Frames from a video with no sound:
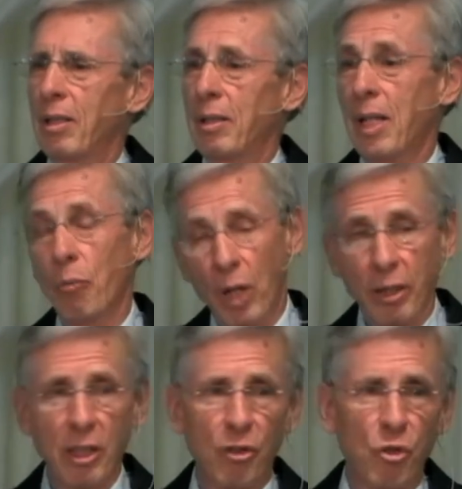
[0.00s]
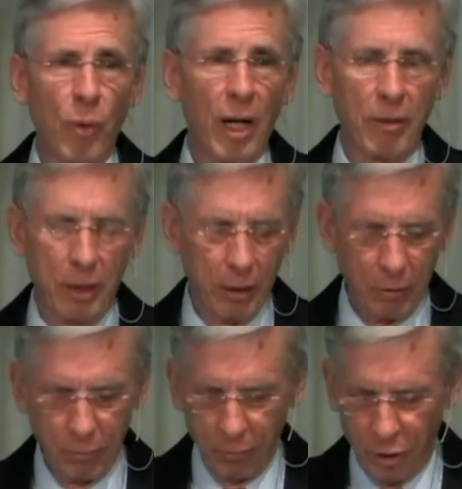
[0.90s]
that one can swear to.
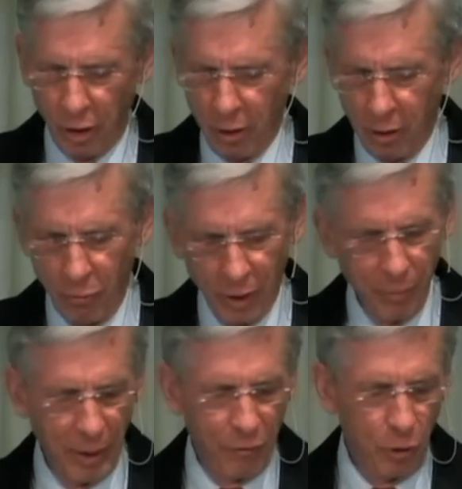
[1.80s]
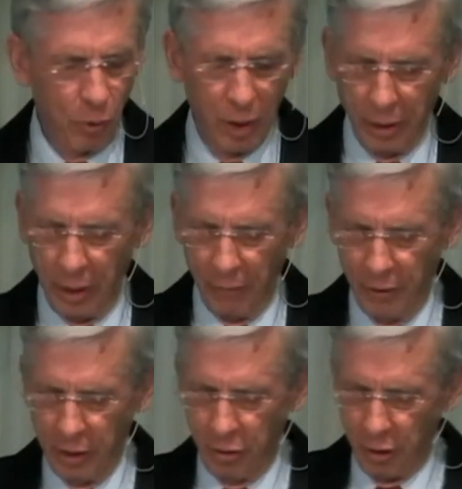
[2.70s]
Turn with me, if you will,
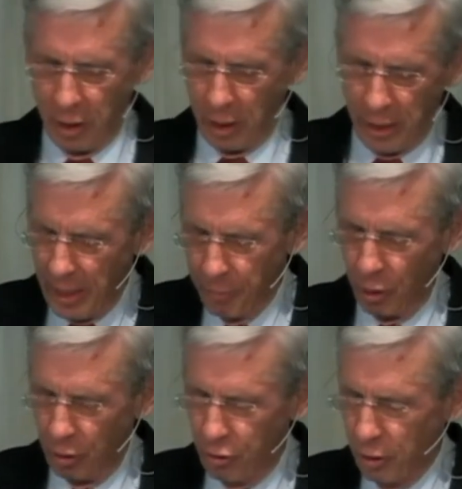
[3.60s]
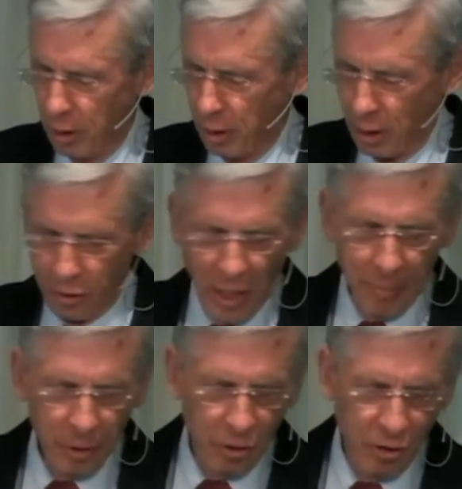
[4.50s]
to Hebrews
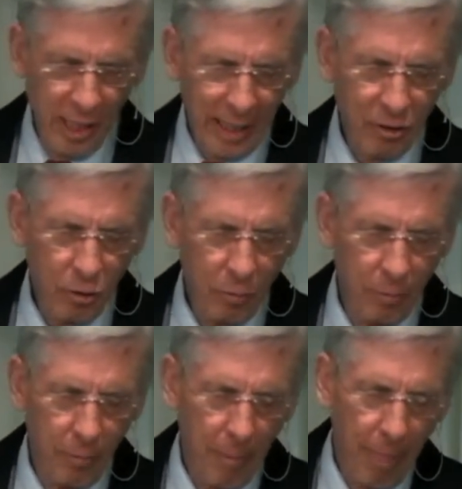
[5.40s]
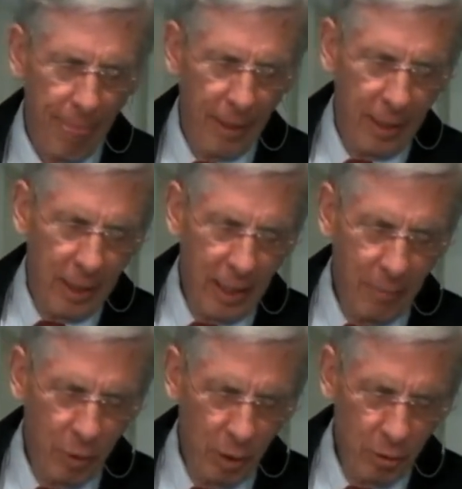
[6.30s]
chapter 6.
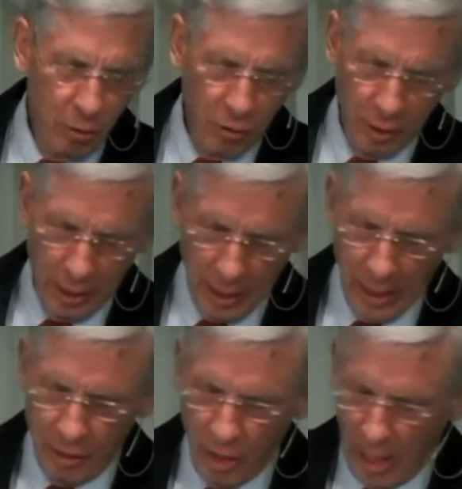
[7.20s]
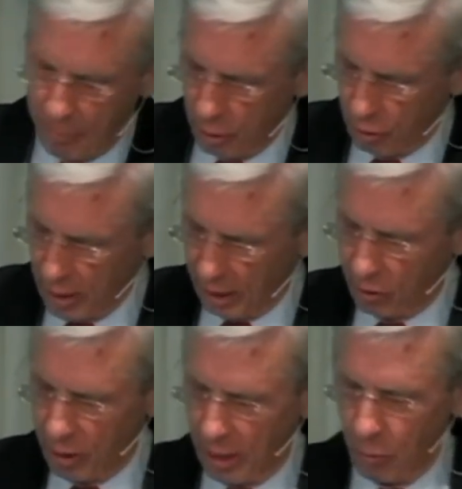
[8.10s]
Hebrews chapter 6,
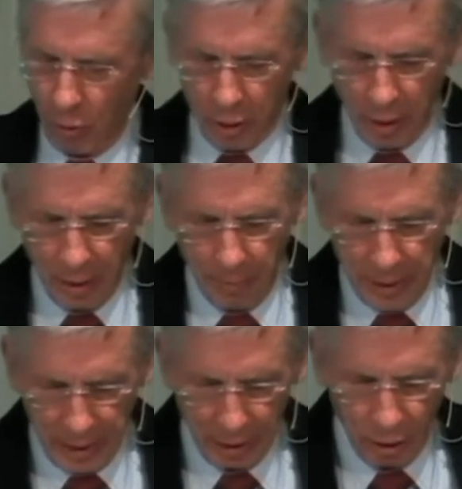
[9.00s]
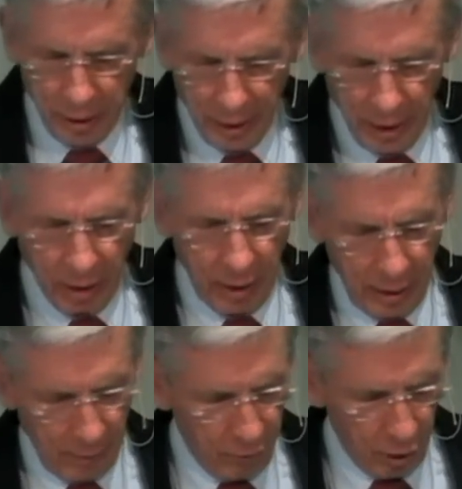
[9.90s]
and we're going to begin looking here
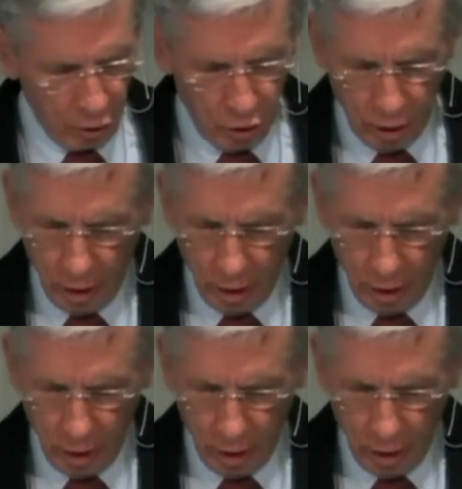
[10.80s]
in verse